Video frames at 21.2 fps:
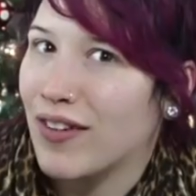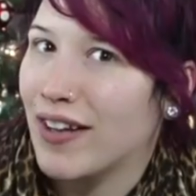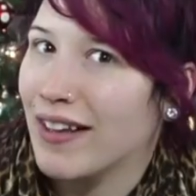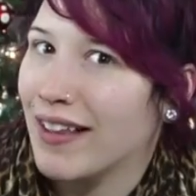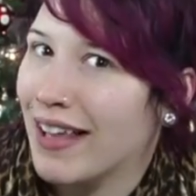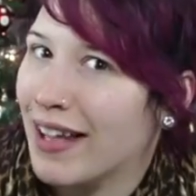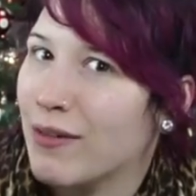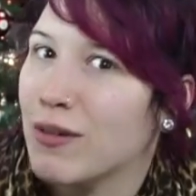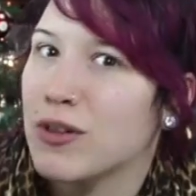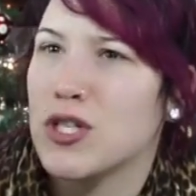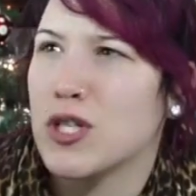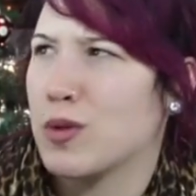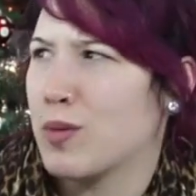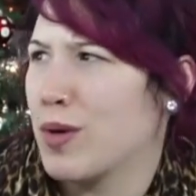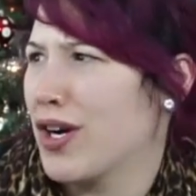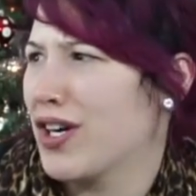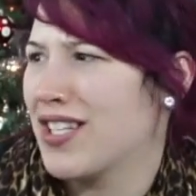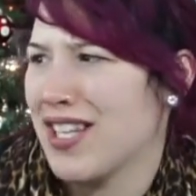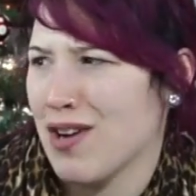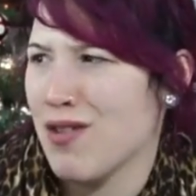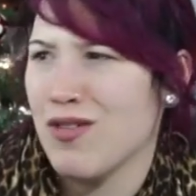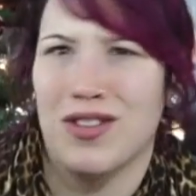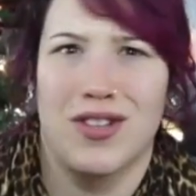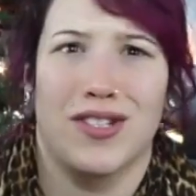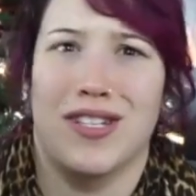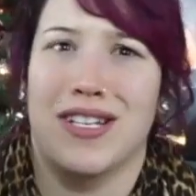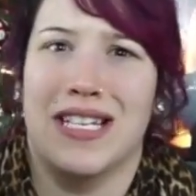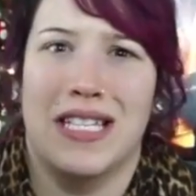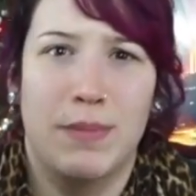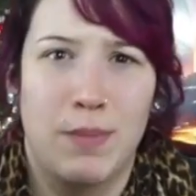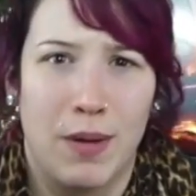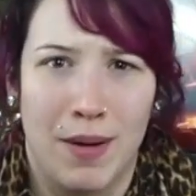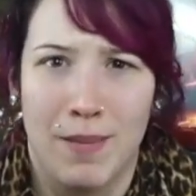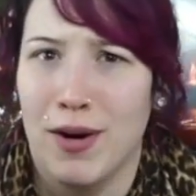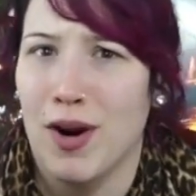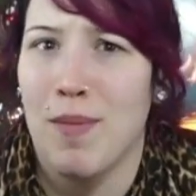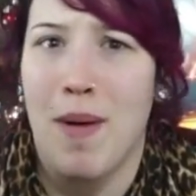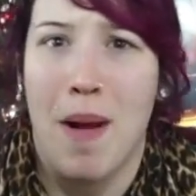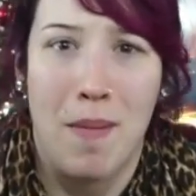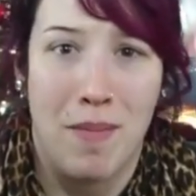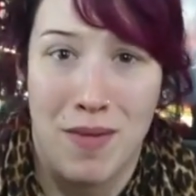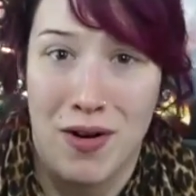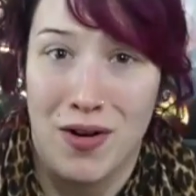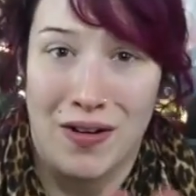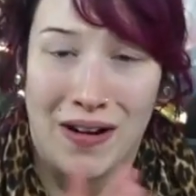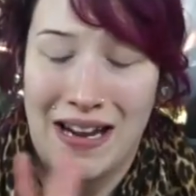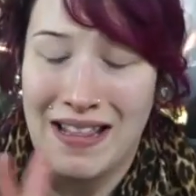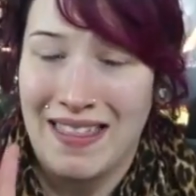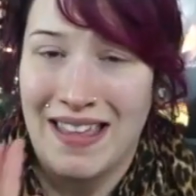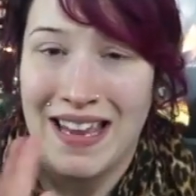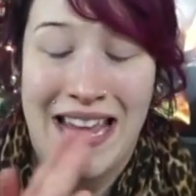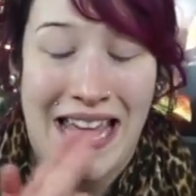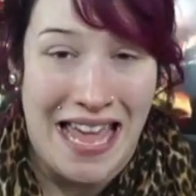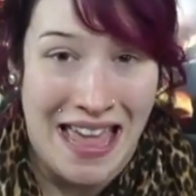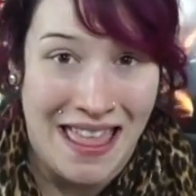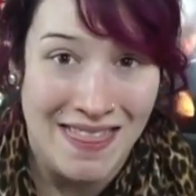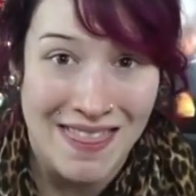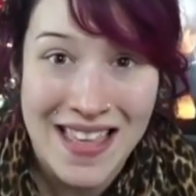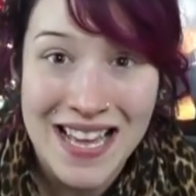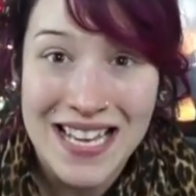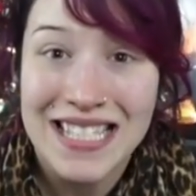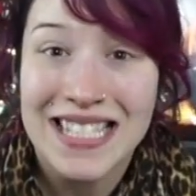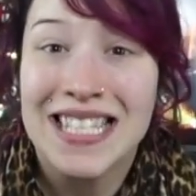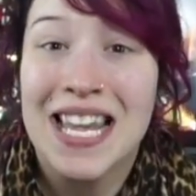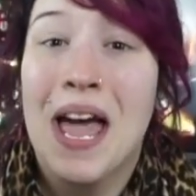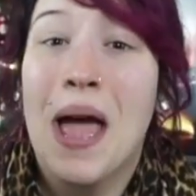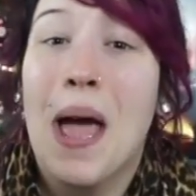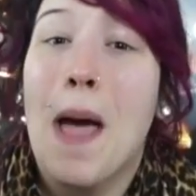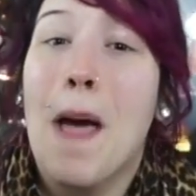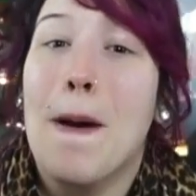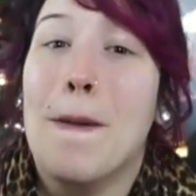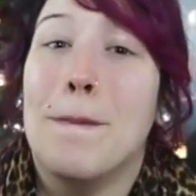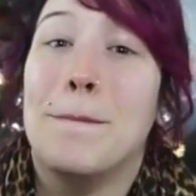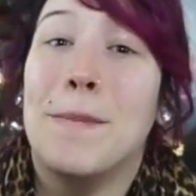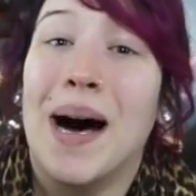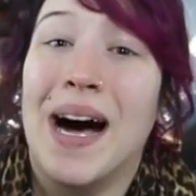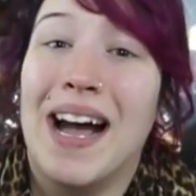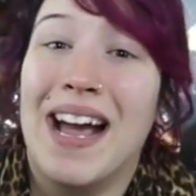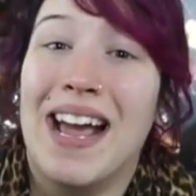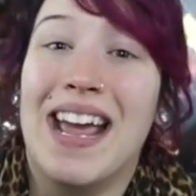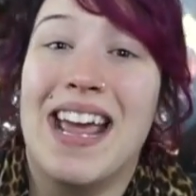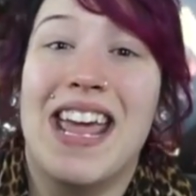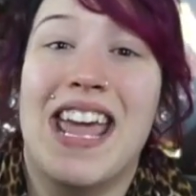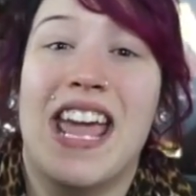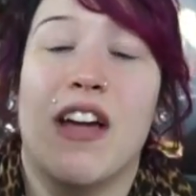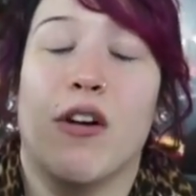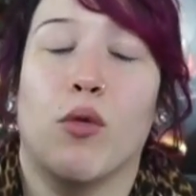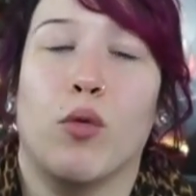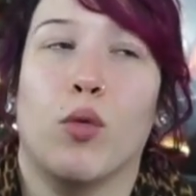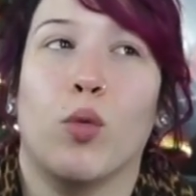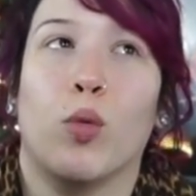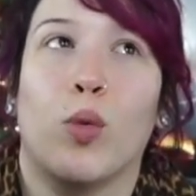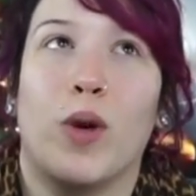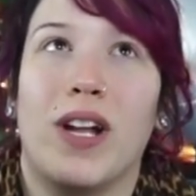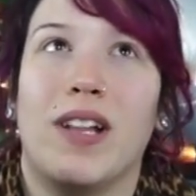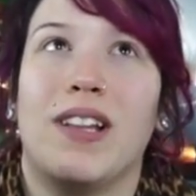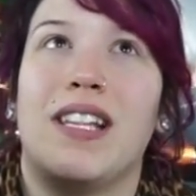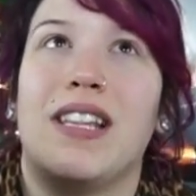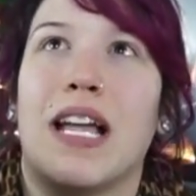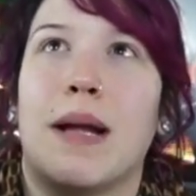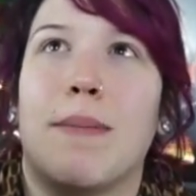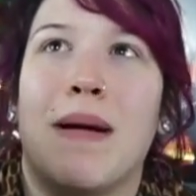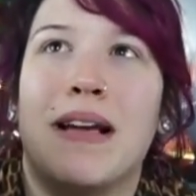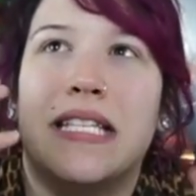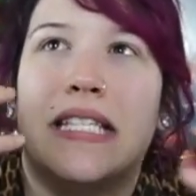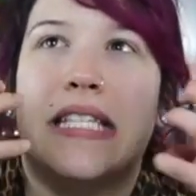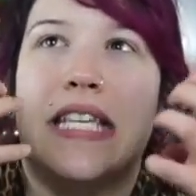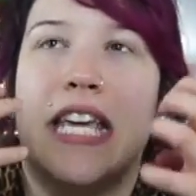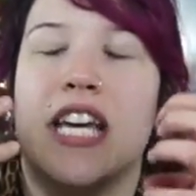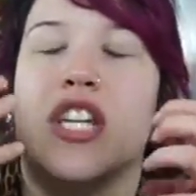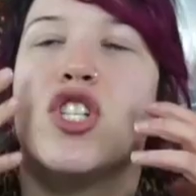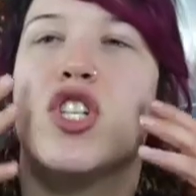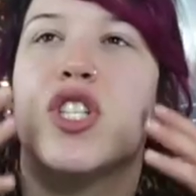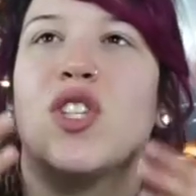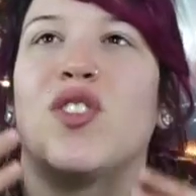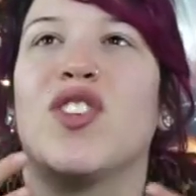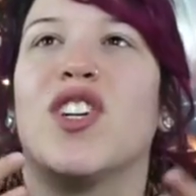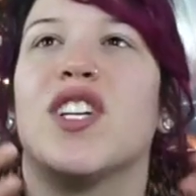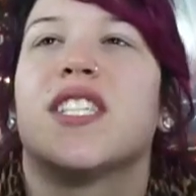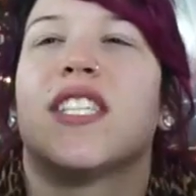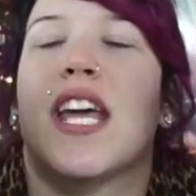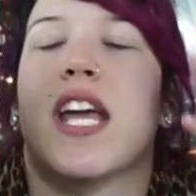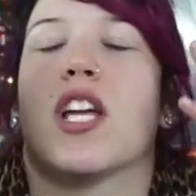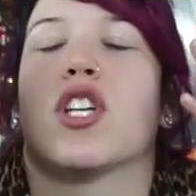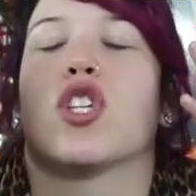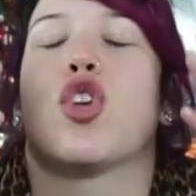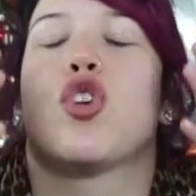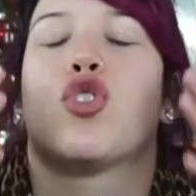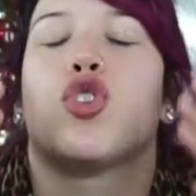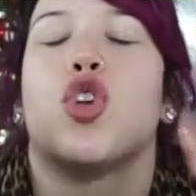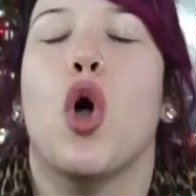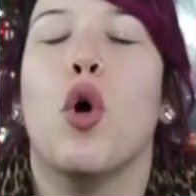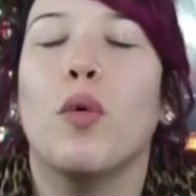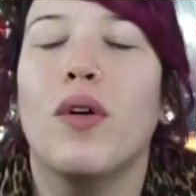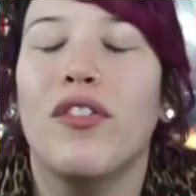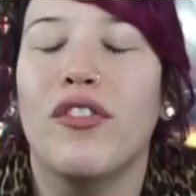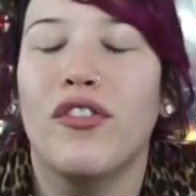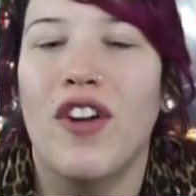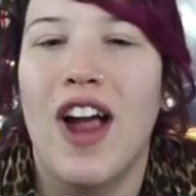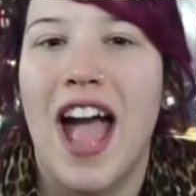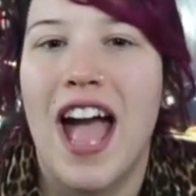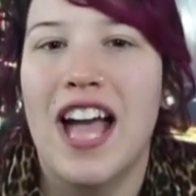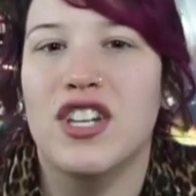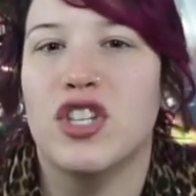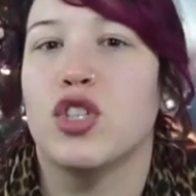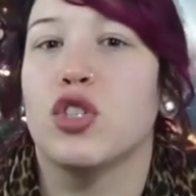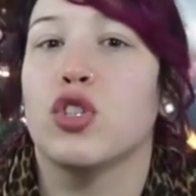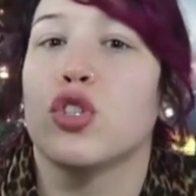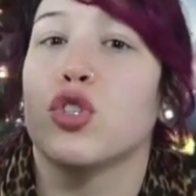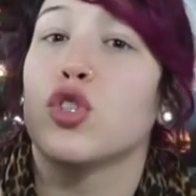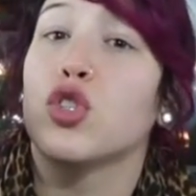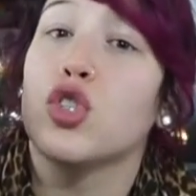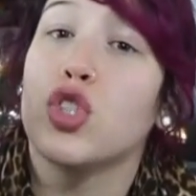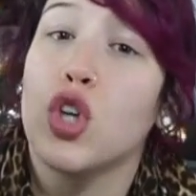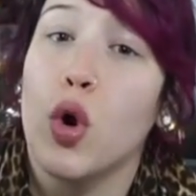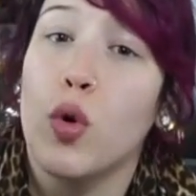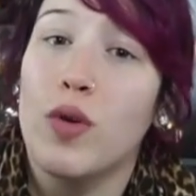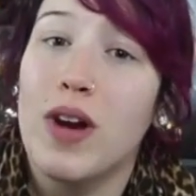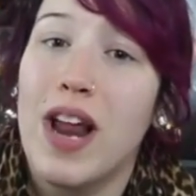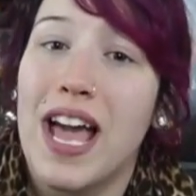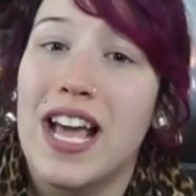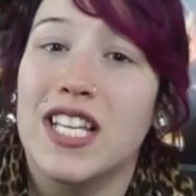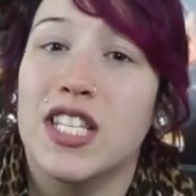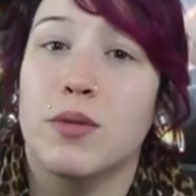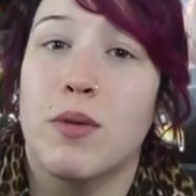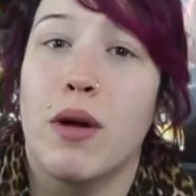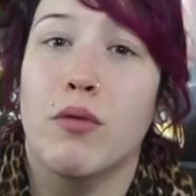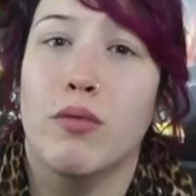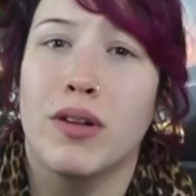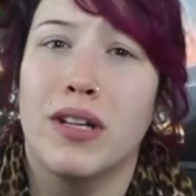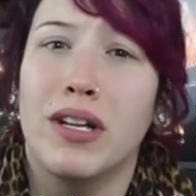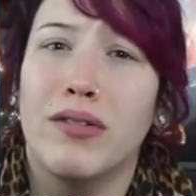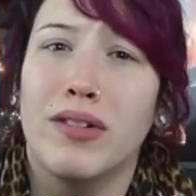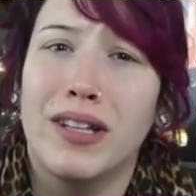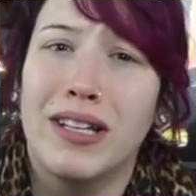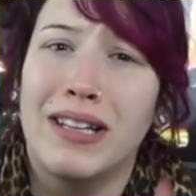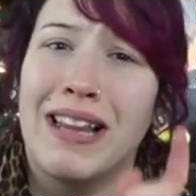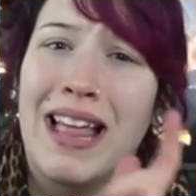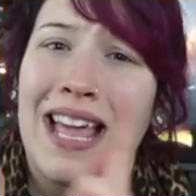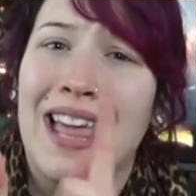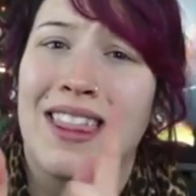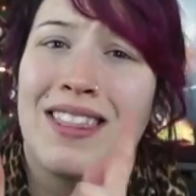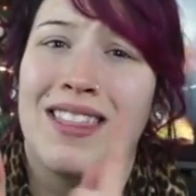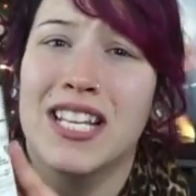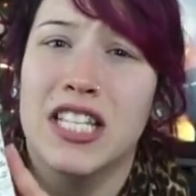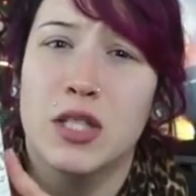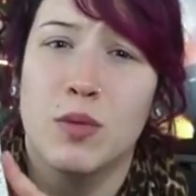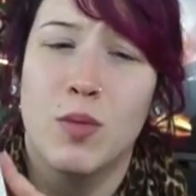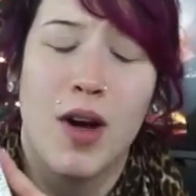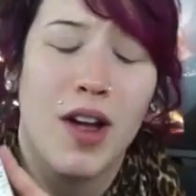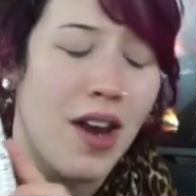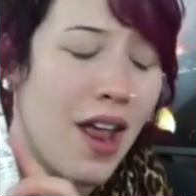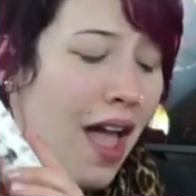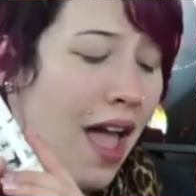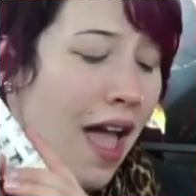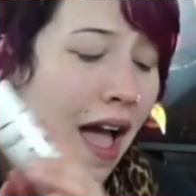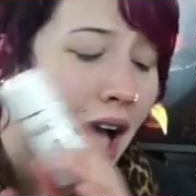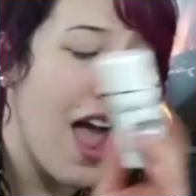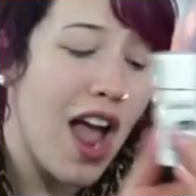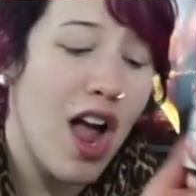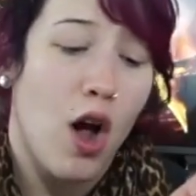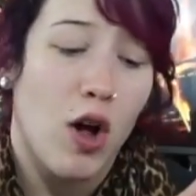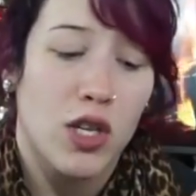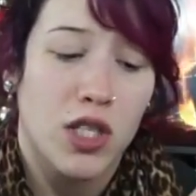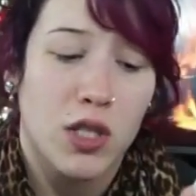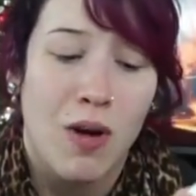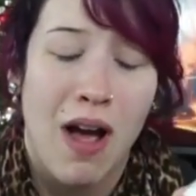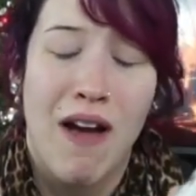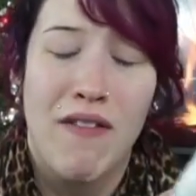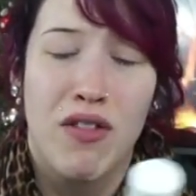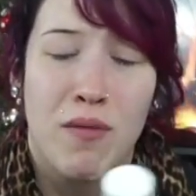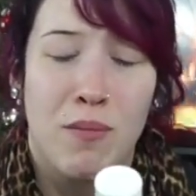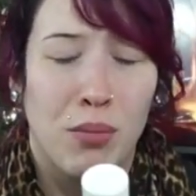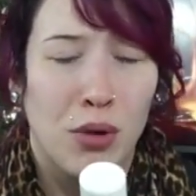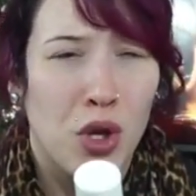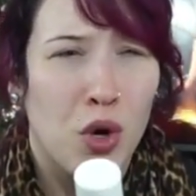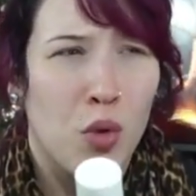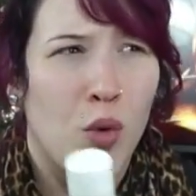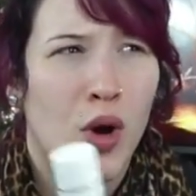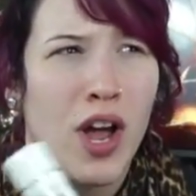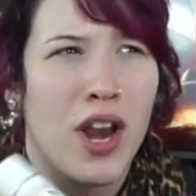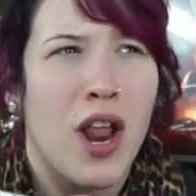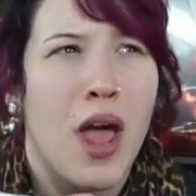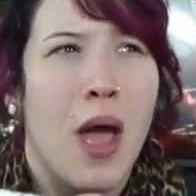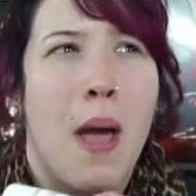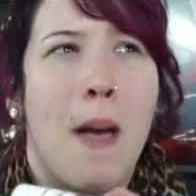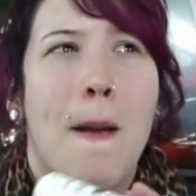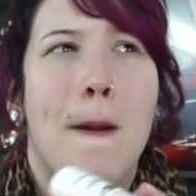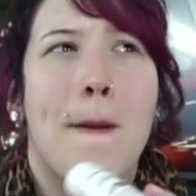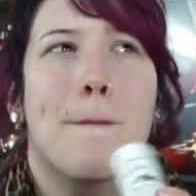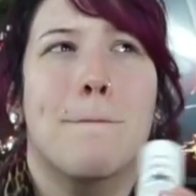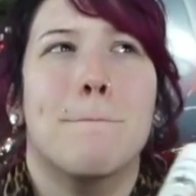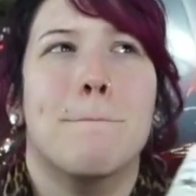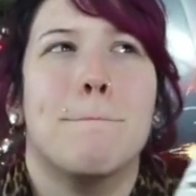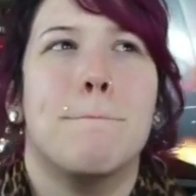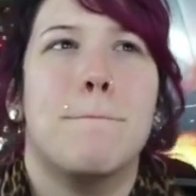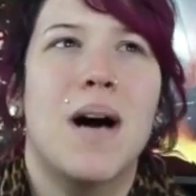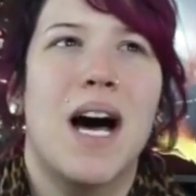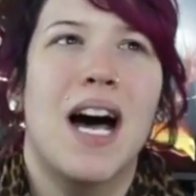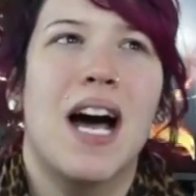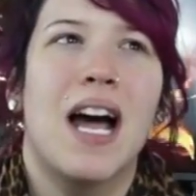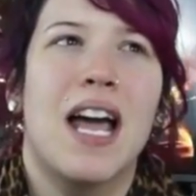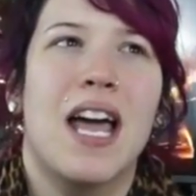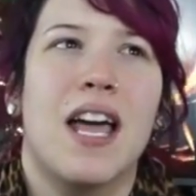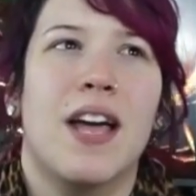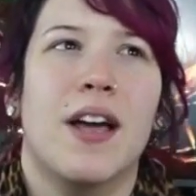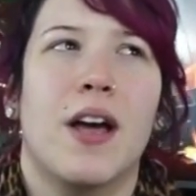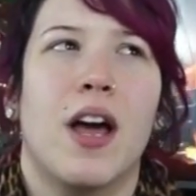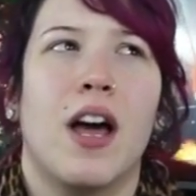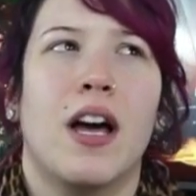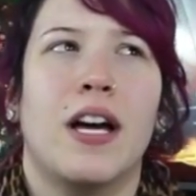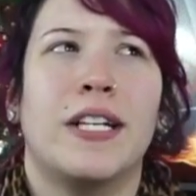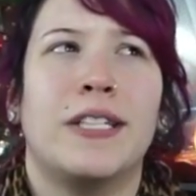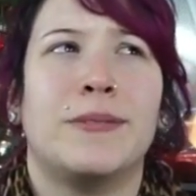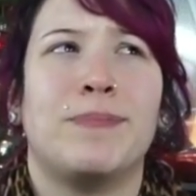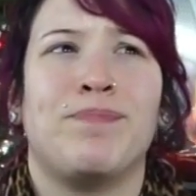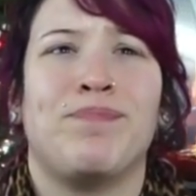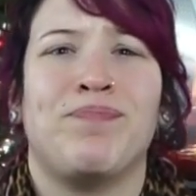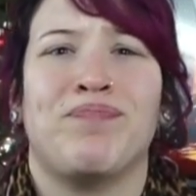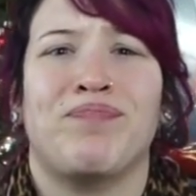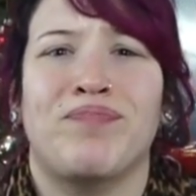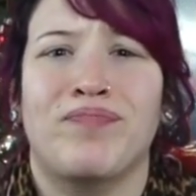feeling, which is weird because I don't think there's any spearmint or peppermint or anything in this, but it really, like my skin just feels like so refreshed, so nice. So I really, really like this one. I also have the blue one, but um,